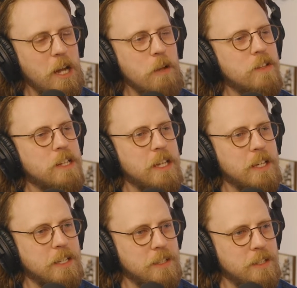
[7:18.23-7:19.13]
I don't even
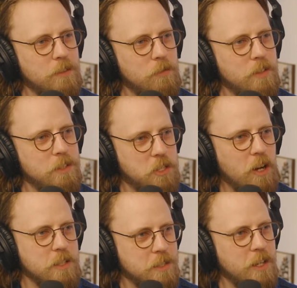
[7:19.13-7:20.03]
think
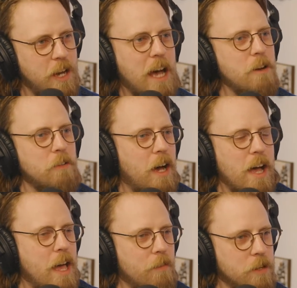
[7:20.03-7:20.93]
Sean's. I
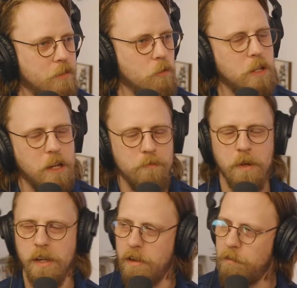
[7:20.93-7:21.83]
haven't even. Well, I've
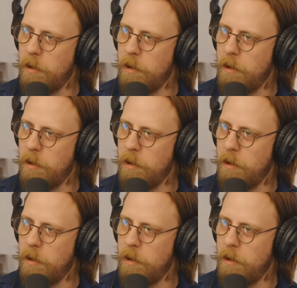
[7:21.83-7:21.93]
been in them